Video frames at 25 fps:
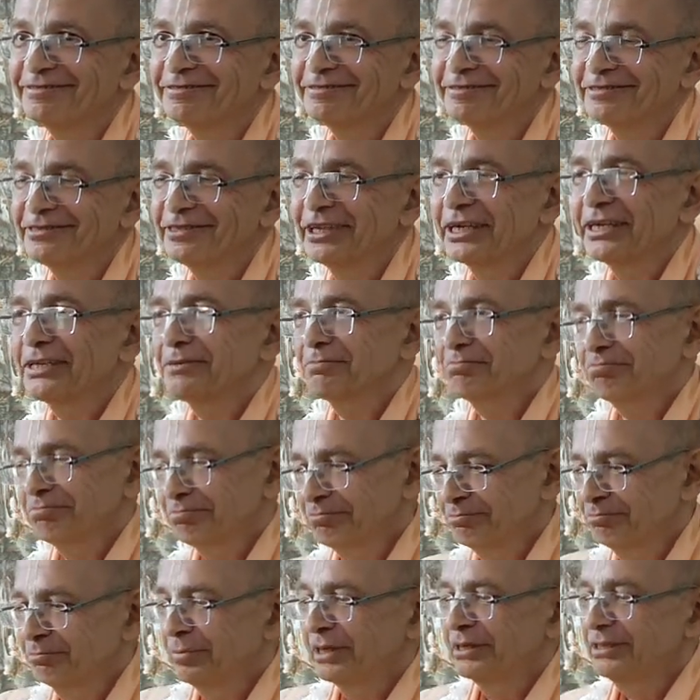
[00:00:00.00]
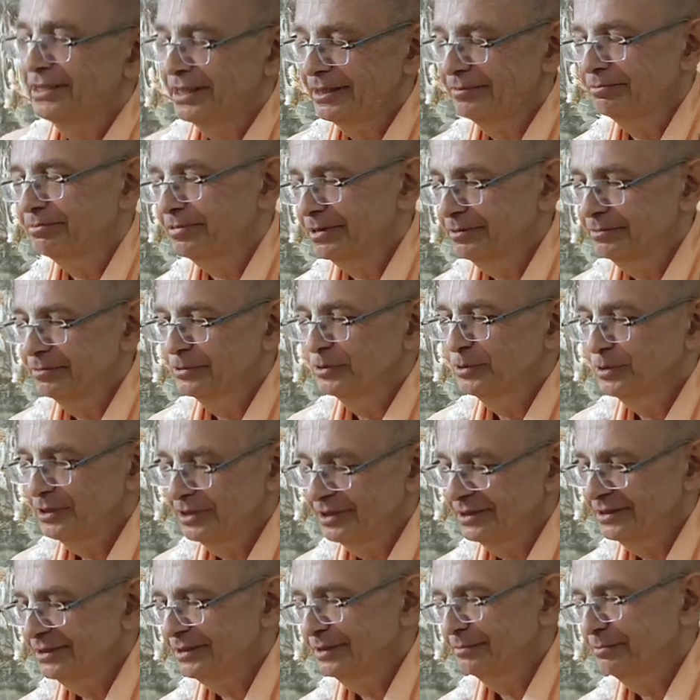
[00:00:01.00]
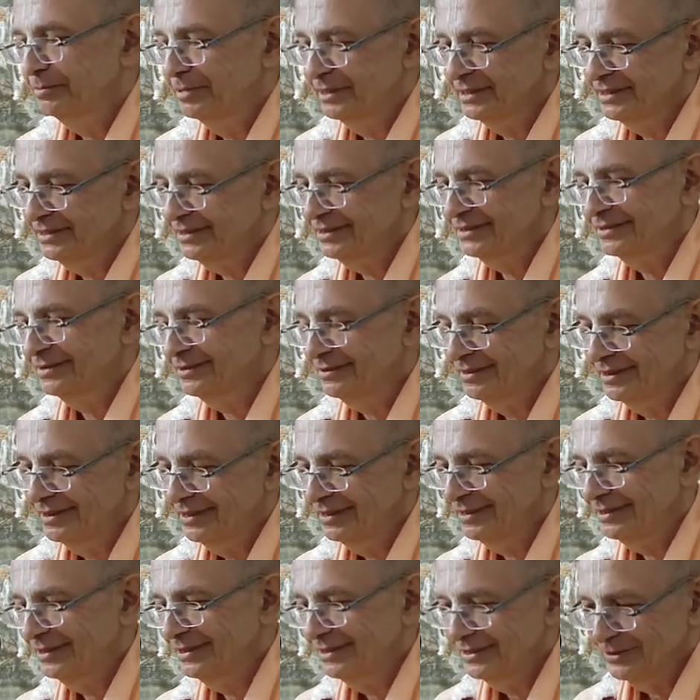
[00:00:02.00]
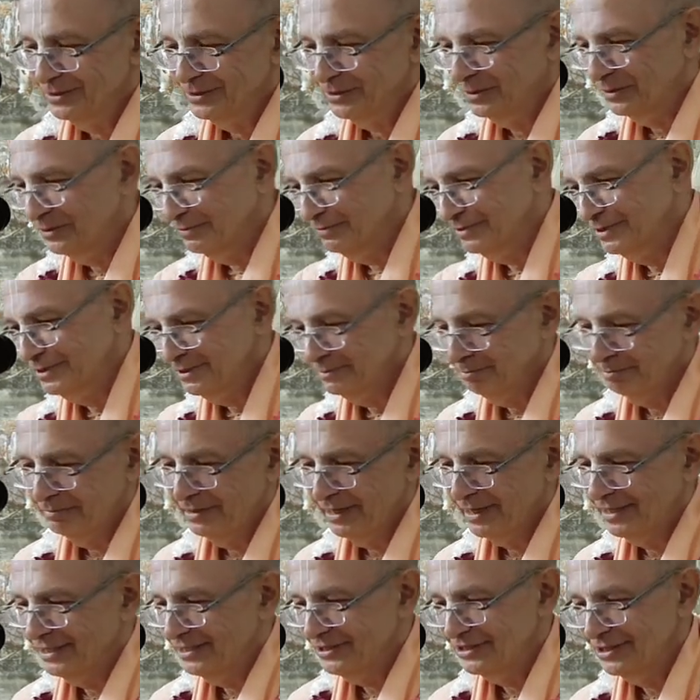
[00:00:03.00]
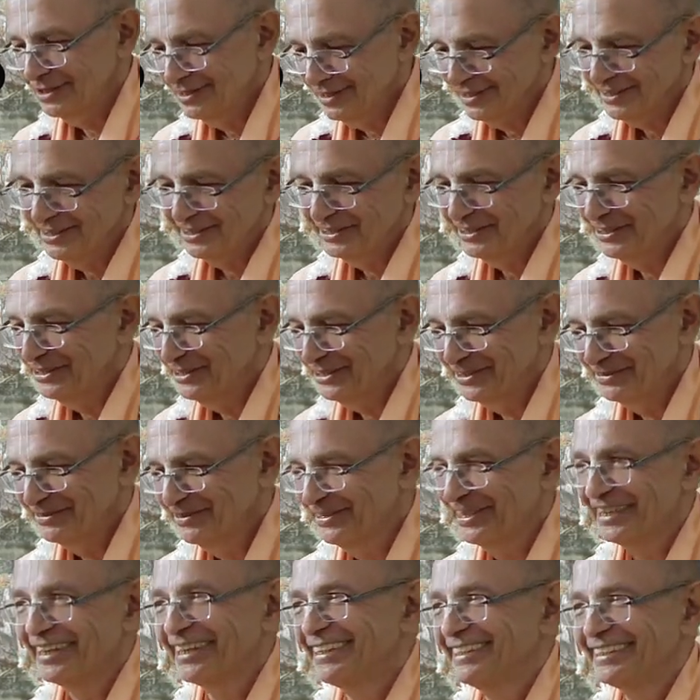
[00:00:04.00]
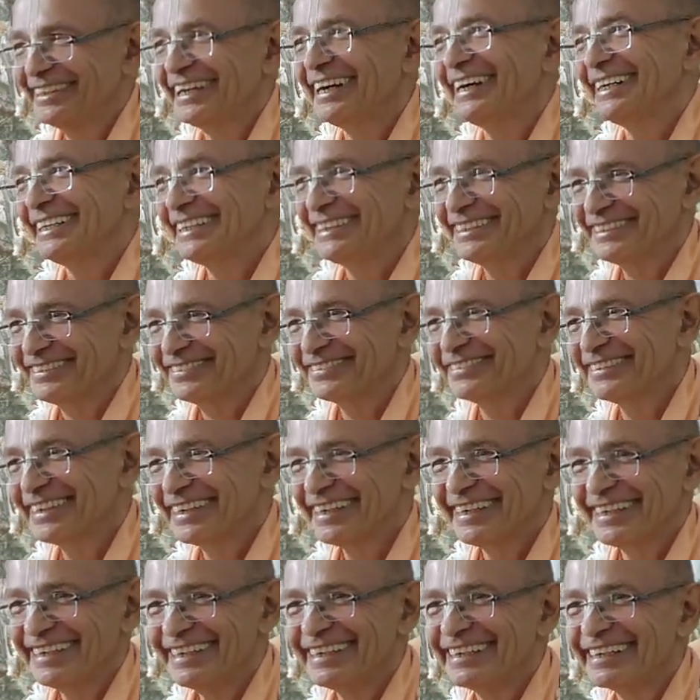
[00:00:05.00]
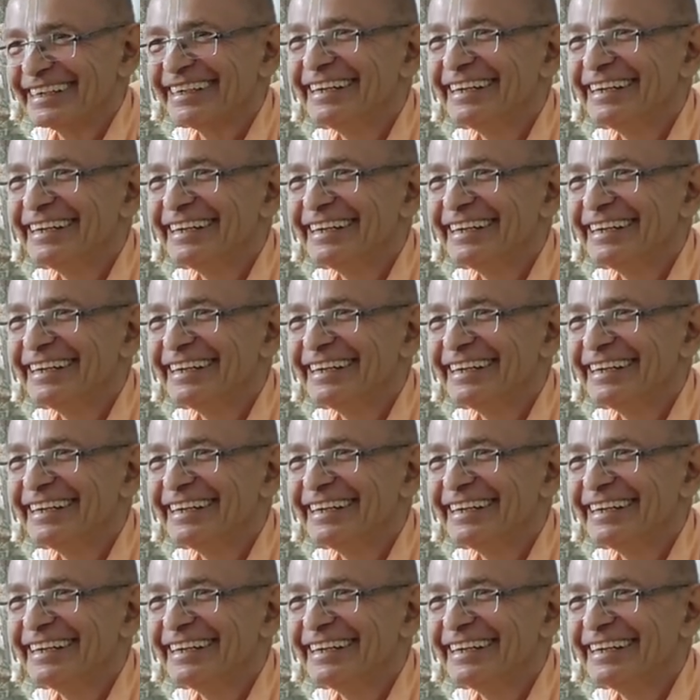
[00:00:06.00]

Like Patri Prabhu, he is the best thing. He is always packaging it in a very nice way.